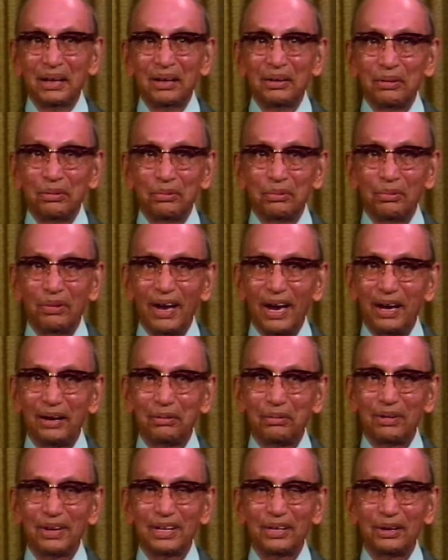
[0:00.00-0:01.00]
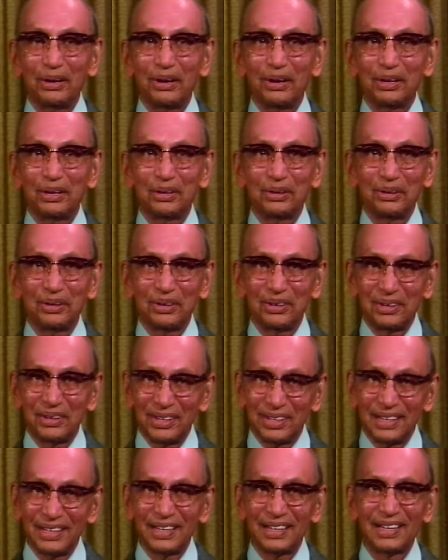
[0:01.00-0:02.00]
Wald was also
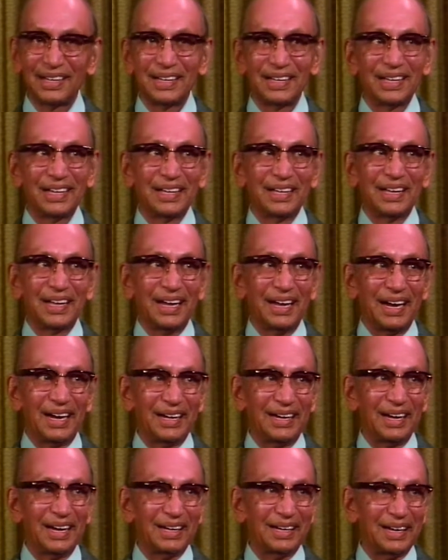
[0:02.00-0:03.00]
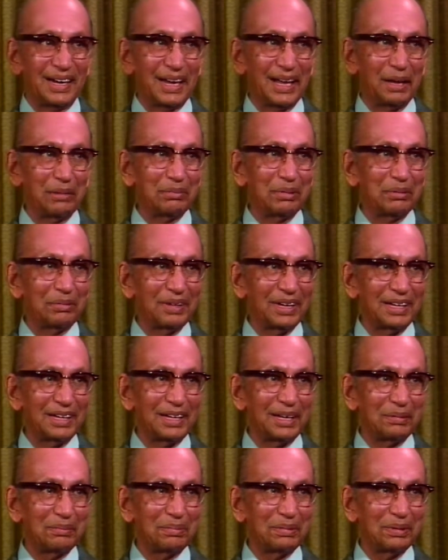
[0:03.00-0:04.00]
at that time a
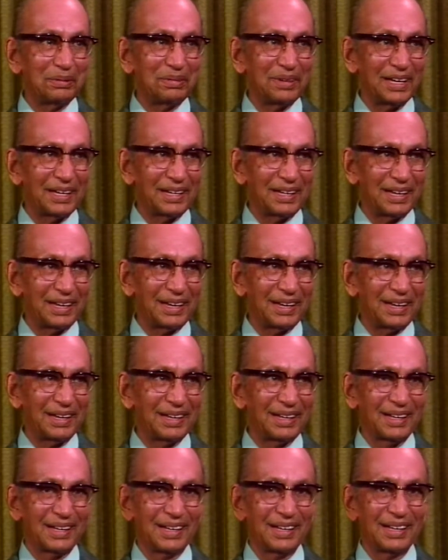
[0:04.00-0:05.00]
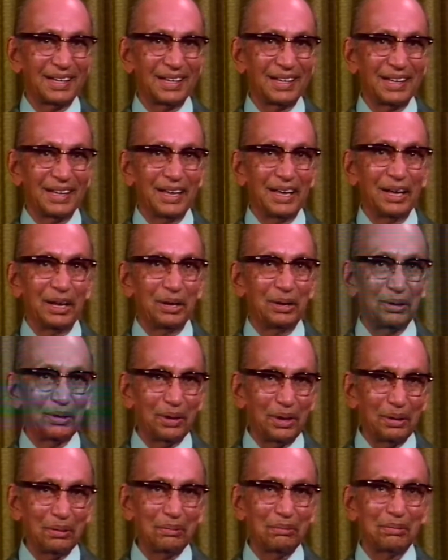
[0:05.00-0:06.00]
visiting professor.
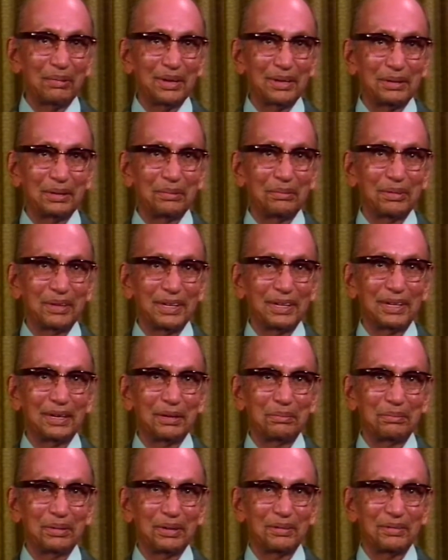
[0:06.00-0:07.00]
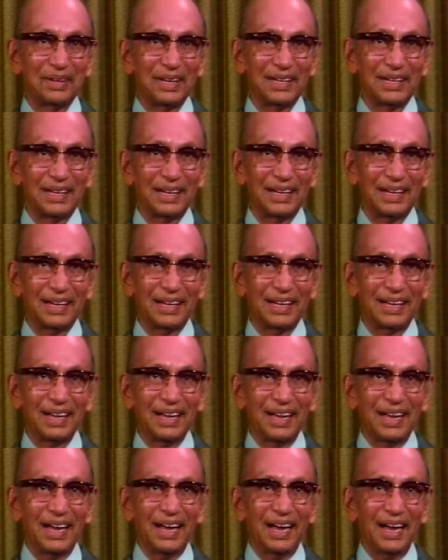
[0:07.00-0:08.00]
Lowell was a visiting professor.
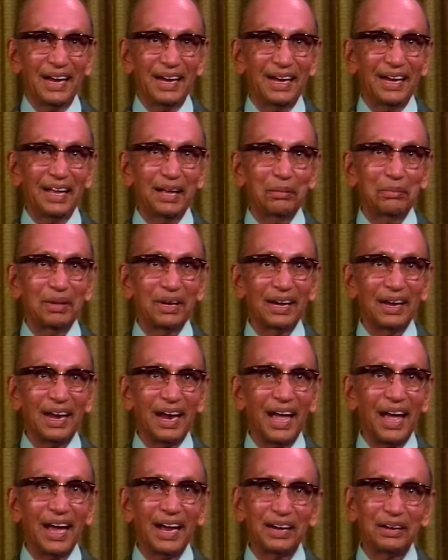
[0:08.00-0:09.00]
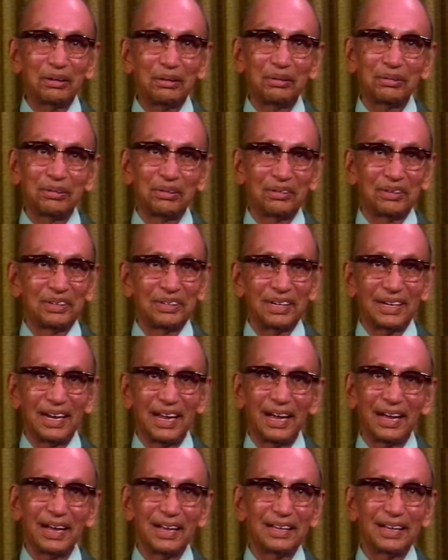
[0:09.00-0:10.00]
Newman liked to
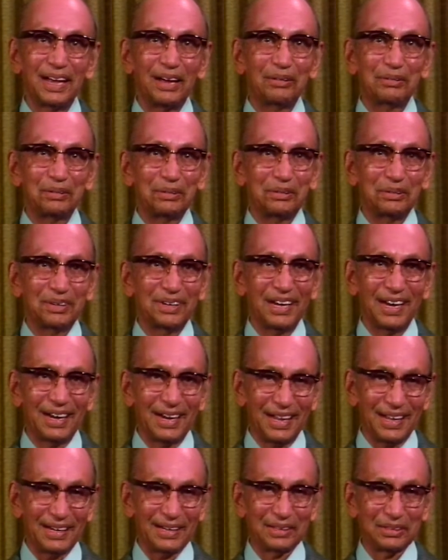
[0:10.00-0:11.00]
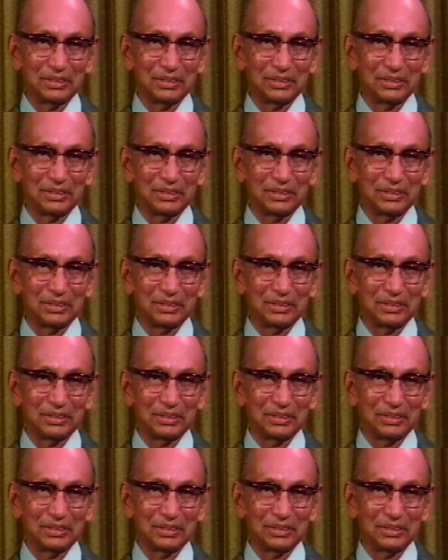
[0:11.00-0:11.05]
take us out to dinner.